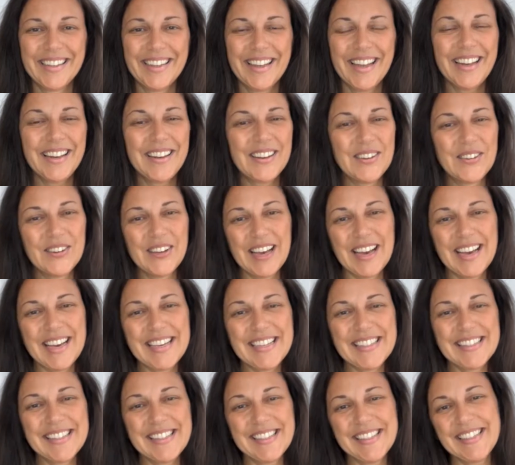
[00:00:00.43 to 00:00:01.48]
Hello
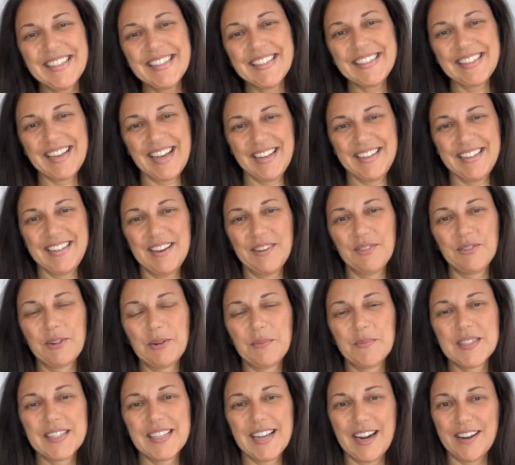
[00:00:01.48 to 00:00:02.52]
guys, this is Tanja
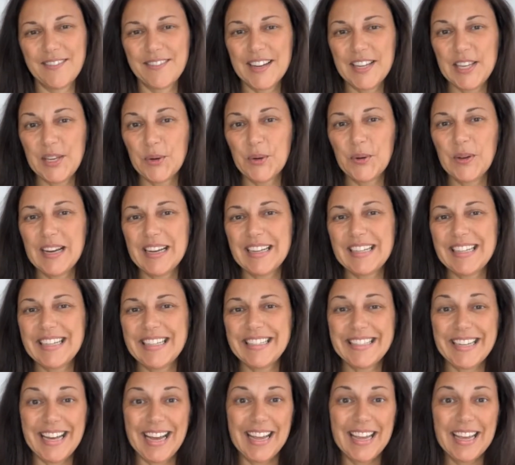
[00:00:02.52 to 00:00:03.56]
from Sarva Yoga
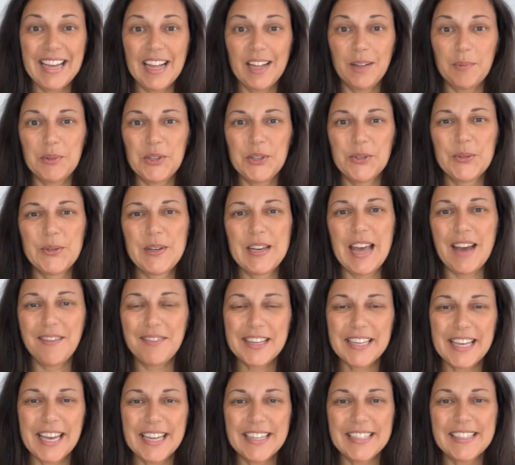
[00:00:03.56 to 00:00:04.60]
and I help you
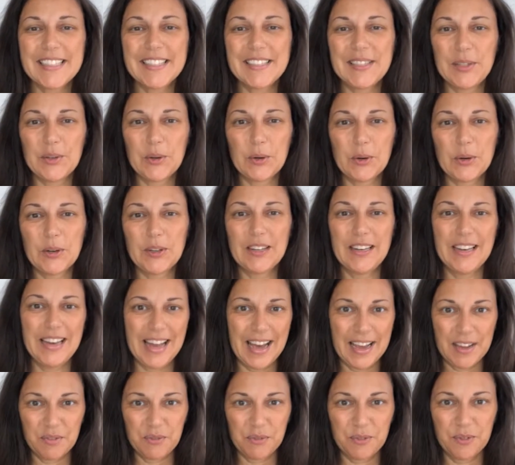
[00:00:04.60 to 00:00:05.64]
navigate your
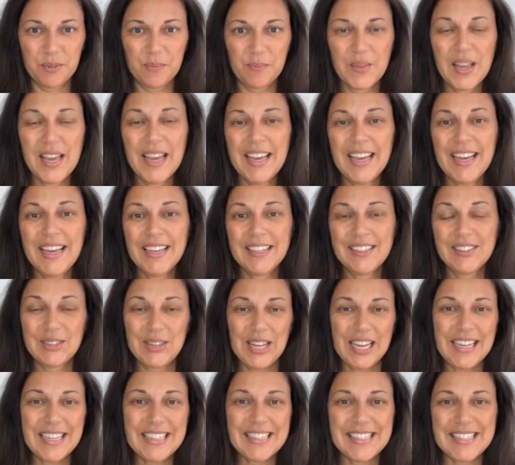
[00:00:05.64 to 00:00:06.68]
life.
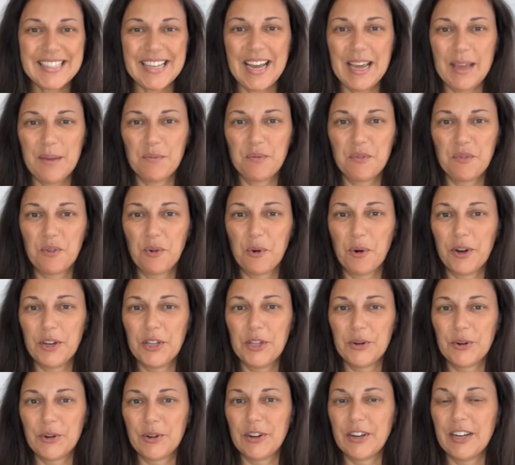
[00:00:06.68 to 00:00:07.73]
Today it's time for
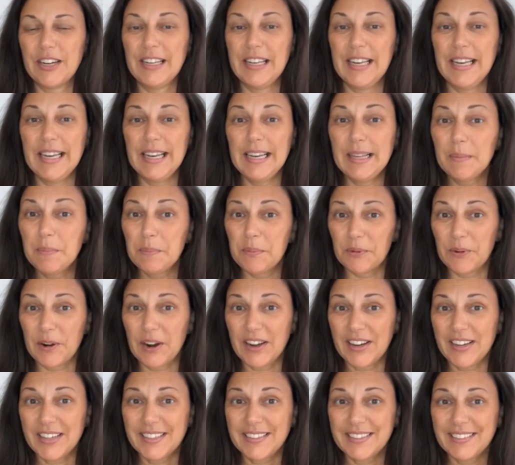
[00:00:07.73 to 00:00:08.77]
your
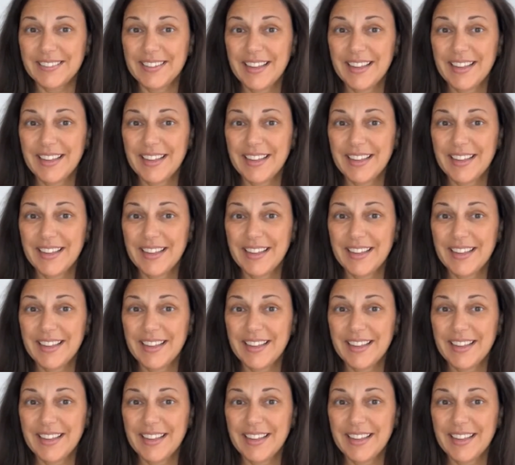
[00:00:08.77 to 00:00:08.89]
Libra